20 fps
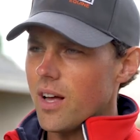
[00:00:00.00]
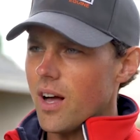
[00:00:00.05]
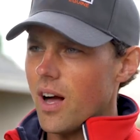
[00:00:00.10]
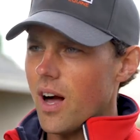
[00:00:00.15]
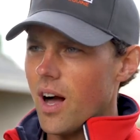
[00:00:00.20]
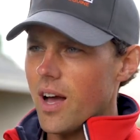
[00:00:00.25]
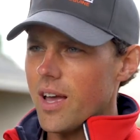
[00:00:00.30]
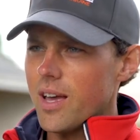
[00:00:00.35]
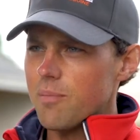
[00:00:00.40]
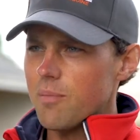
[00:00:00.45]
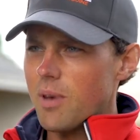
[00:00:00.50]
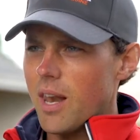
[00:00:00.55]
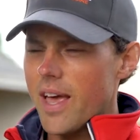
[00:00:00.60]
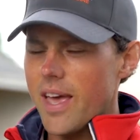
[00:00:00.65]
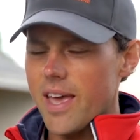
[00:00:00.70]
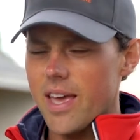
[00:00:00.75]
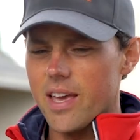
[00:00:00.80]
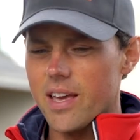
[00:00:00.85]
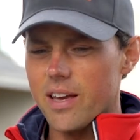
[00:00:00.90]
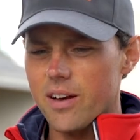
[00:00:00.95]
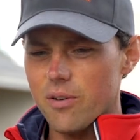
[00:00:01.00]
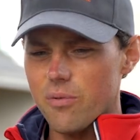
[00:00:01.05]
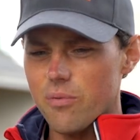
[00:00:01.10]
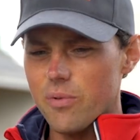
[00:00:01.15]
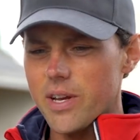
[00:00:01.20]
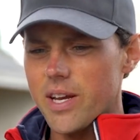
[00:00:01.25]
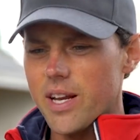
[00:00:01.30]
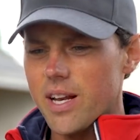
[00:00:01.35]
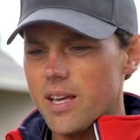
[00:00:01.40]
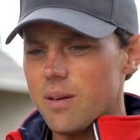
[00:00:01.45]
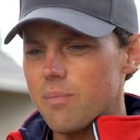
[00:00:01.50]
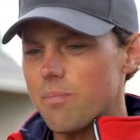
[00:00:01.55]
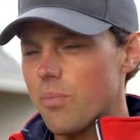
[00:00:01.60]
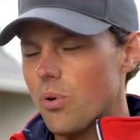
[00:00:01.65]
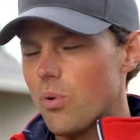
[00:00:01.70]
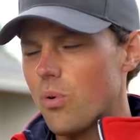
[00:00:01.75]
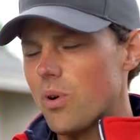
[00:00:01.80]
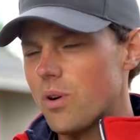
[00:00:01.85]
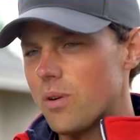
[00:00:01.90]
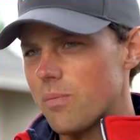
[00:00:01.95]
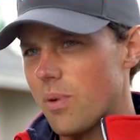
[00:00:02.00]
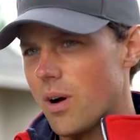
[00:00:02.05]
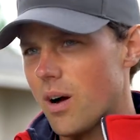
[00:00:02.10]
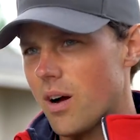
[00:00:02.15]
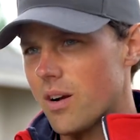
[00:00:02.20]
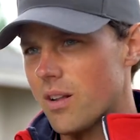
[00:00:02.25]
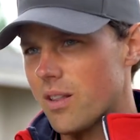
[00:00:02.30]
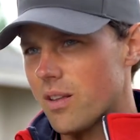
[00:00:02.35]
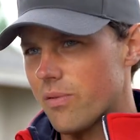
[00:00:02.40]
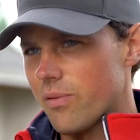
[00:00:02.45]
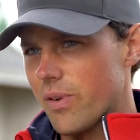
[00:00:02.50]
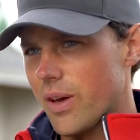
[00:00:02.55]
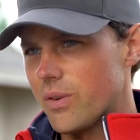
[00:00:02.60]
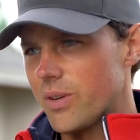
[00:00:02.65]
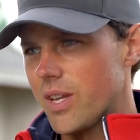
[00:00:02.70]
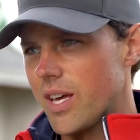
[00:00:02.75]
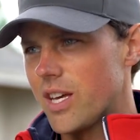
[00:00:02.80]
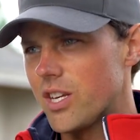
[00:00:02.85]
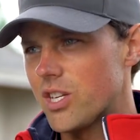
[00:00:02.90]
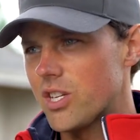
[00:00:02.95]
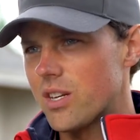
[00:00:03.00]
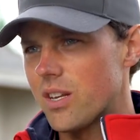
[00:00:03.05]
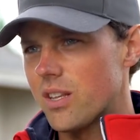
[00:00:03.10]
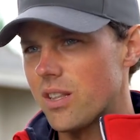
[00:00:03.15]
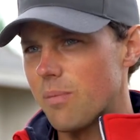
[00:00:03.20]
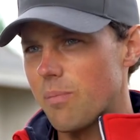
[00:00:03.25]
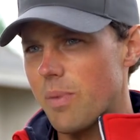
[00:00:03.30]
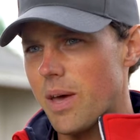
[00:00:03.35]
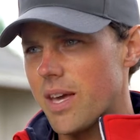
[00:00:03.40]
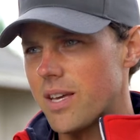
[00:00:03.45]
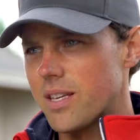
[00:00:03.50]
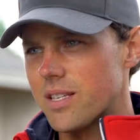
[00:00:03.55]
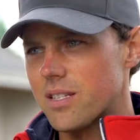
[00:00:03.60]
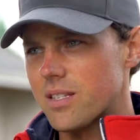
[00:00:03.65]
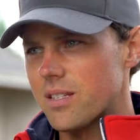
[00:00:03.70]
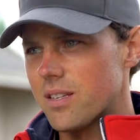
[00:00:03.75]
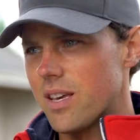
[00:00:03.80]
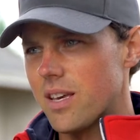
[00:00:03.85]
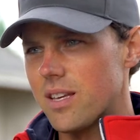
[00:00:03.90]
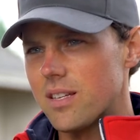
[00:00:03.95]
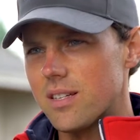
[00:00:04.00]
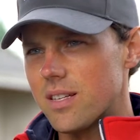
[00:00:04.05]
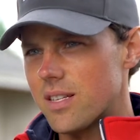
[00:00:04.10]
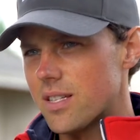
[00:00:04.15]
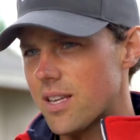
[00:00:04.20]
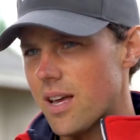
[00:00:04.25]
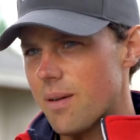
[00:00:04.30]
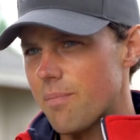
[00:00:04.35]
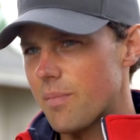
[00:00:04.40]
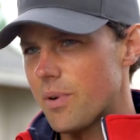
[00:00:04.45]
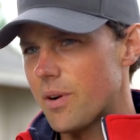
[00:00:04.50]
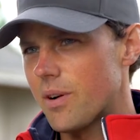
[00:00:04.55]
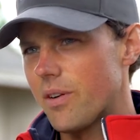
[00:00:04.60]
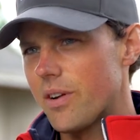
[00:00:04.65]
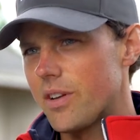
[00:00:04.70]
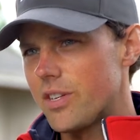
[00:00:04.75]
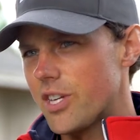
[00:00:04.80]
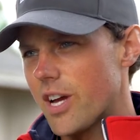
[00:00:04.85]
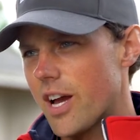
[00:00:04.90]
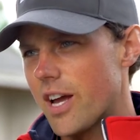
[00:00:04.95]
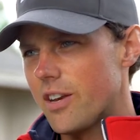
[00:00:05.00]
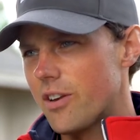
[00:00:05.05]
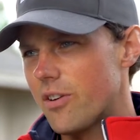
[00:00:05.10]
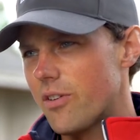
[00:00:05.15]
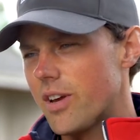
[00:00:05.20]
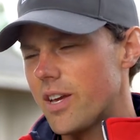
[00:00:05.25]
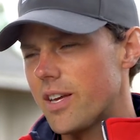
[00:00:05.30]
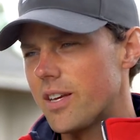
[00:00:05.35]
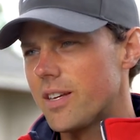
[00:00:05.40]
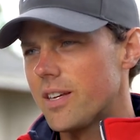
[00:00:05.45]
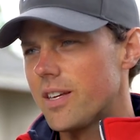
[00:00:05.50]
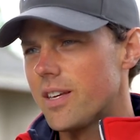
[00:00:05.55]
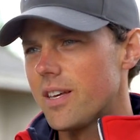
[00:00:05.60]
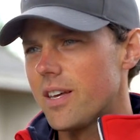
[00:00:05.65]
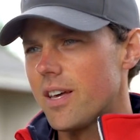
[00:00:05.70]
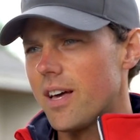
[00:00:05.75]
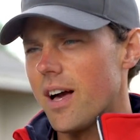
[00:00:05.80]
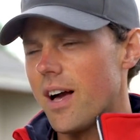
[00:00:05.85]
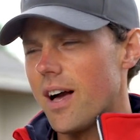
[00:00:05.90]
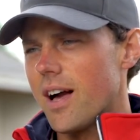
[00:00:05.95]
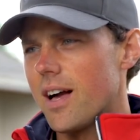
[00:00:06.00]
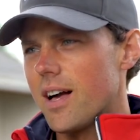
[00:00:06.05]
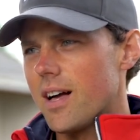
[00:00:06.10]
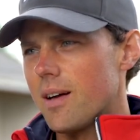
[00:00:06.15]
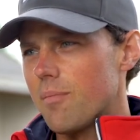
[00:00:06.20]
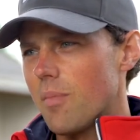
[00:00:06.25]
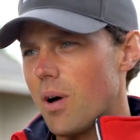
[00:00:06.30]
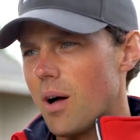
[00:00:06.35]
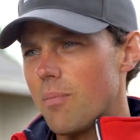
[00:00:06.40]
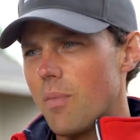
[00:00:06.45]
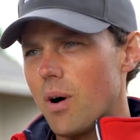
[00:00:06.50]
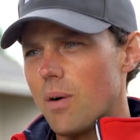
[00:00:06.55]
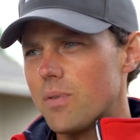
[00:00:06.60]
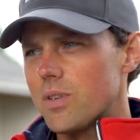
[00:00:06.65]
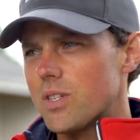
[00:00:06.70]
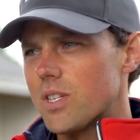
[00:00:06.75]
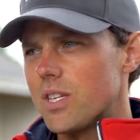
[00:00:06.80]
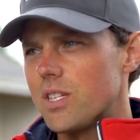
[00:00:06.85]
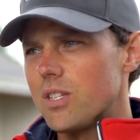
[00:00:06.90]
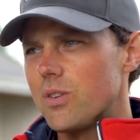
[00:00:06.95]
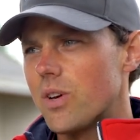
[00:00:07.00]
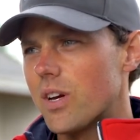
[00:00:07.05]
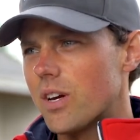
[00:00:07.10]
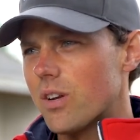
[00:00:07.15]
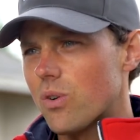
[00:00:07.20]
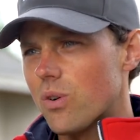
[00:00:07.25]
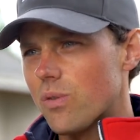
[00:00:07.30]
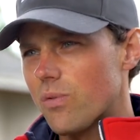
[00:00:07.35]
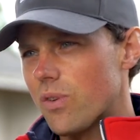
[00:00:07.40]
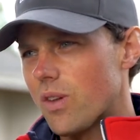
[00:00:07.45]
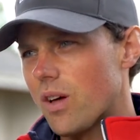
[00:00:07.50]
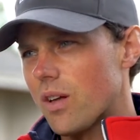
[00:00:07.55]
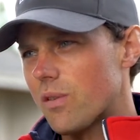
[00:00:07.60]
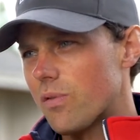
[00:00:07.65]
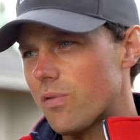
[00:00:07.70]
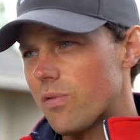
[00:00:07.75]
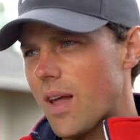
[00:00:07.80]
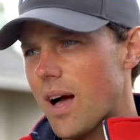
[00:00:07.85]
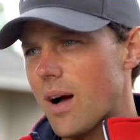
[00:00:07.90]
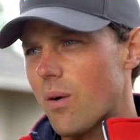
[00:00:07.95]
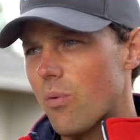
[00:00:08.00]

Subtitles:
I am laying a really important part of the foundation and the base in December and January. I'm obviously doing an awful lot of flat